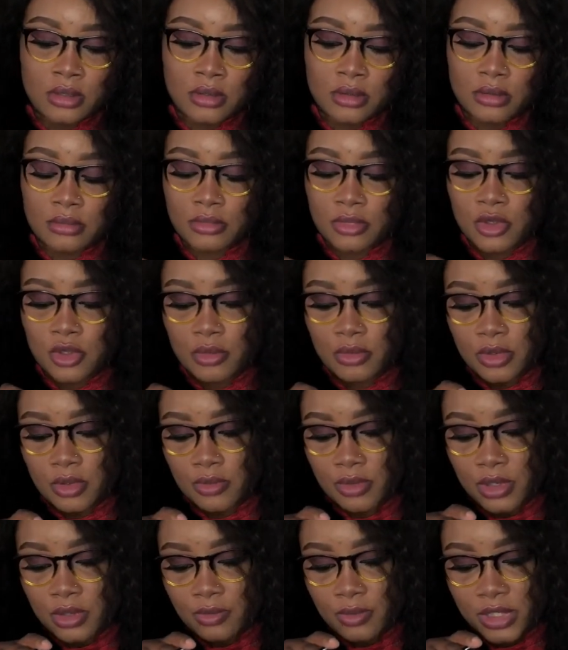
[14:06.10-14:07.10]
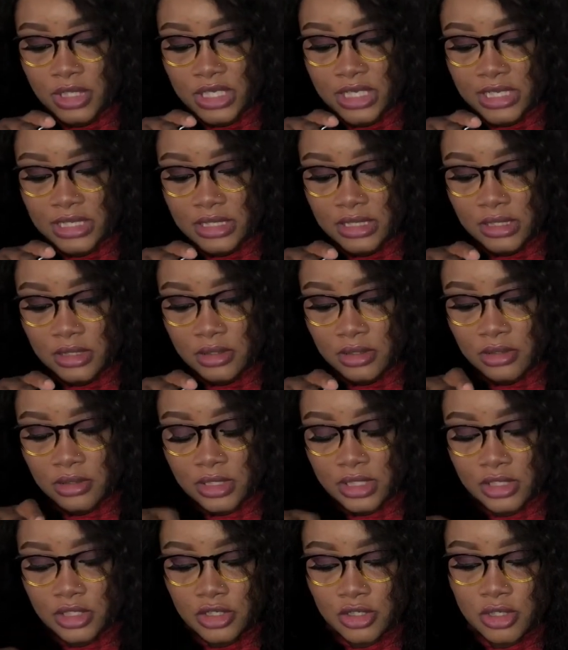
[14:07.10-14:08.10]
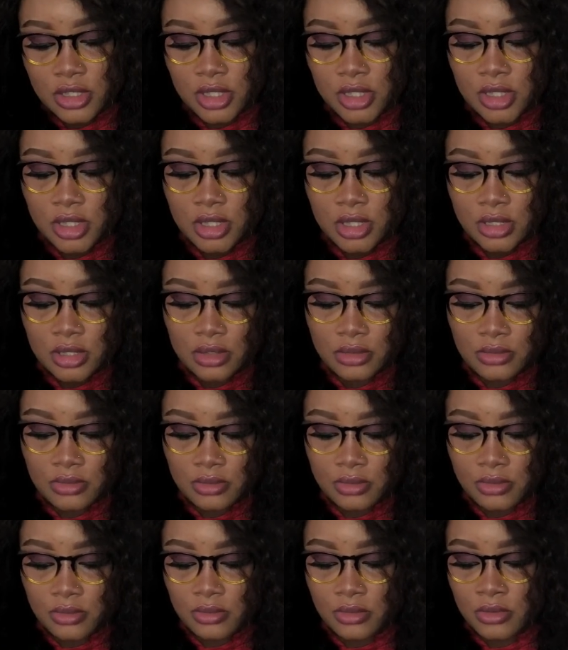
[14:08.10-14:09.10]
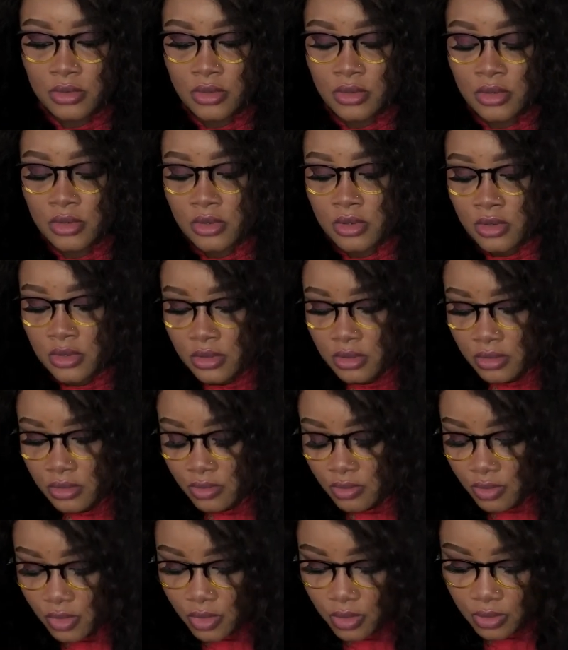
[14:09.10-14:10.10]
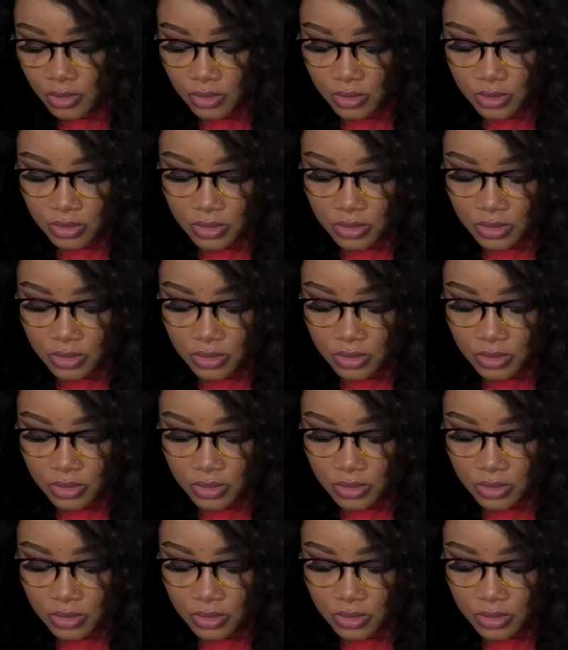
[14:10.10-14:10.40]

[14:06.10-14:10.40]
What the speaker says: I'm coming. We're testing, so let's just see. Oh, whoa.